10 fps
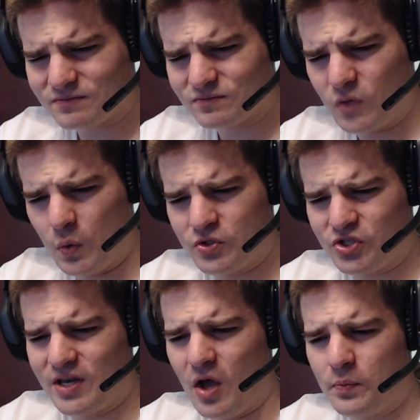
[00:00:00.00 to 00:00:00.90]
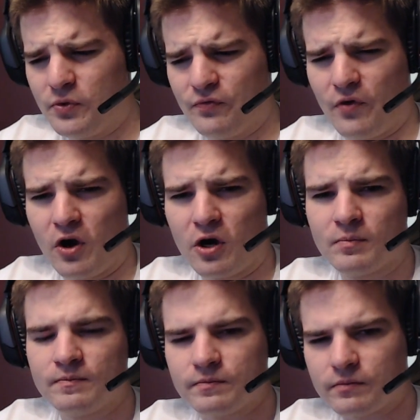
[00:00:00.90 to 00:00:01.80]
which can help you farm.
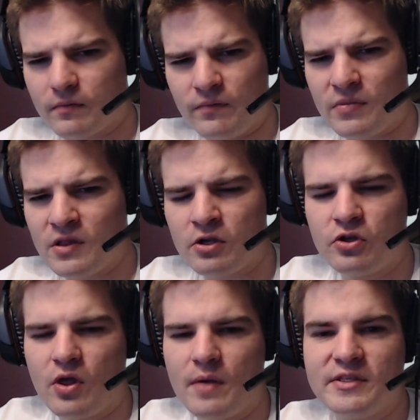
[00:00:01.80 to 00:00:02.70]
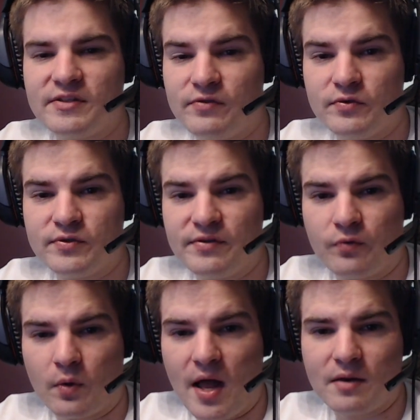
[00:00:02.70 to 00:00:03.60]
That means if you see
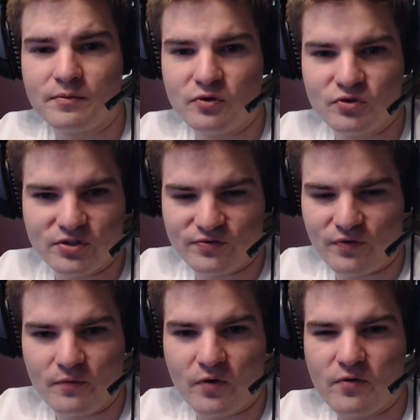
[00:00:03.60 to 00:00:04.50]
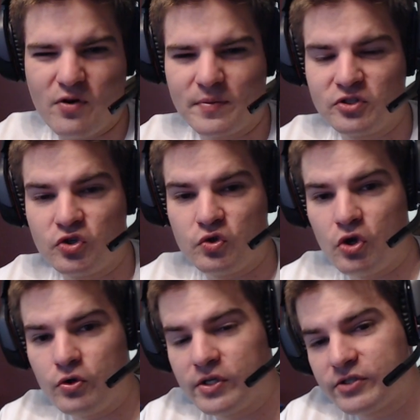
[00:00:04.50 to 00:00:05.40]
4 bottom, you can just farm because
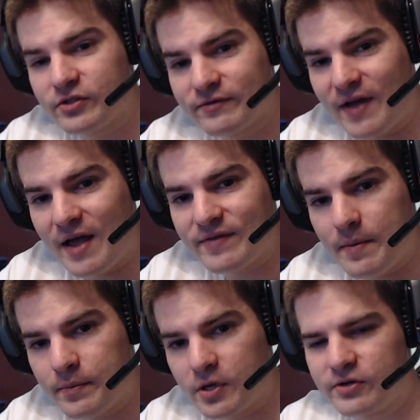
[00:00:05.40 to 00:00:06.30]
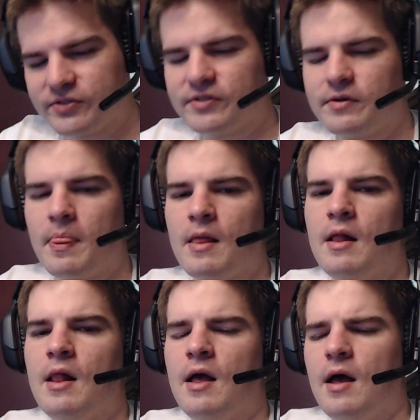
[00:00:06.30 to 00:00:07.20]
you can survive that burst.
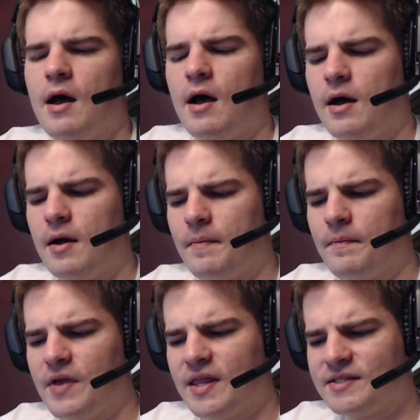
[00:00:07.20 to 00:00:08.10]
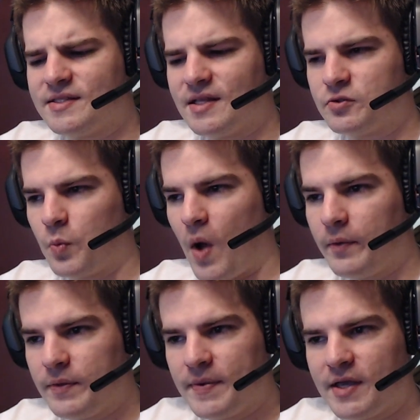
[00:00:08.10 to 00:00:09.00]
And that's why
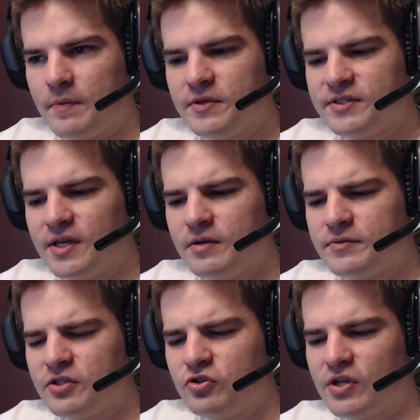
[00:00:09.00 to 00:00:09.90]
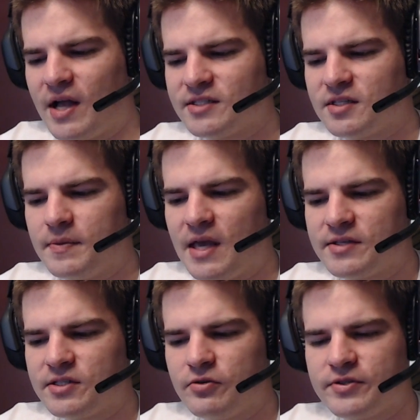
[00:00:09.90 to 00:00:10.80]
we pick up these items, and you should constantly be
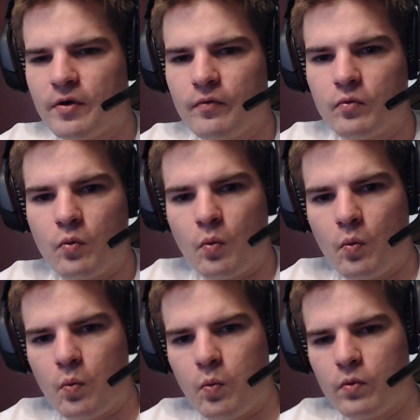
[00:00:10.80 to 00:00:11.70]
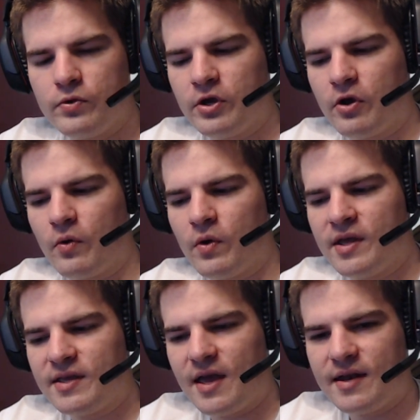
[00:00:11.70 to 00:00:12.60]
asking yourself,
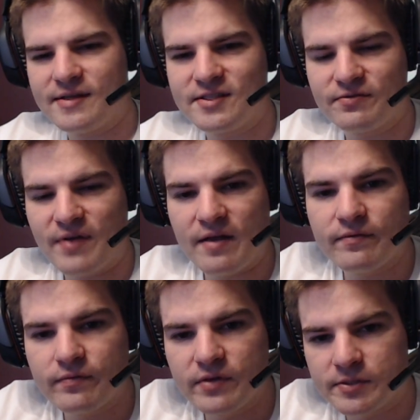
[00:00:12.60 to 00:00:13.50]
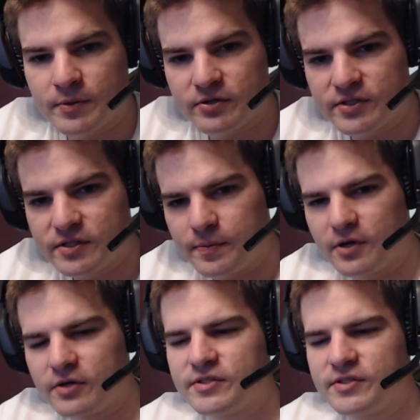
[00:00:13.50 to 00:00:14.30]
can I survive this person's burst?